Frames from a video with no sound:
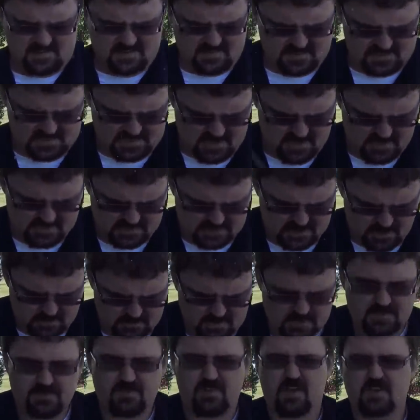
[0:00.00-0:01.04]
The generic
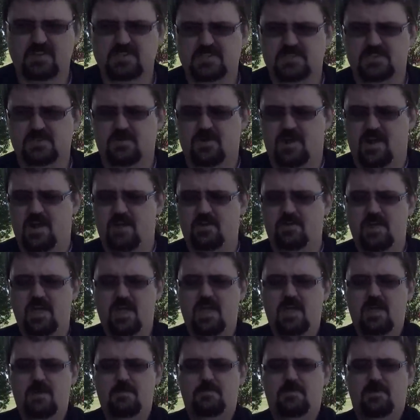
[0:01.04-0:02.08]
soap just falls to the ground,
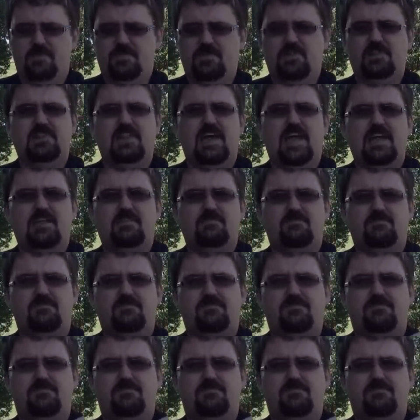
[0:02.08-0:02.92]
but the light,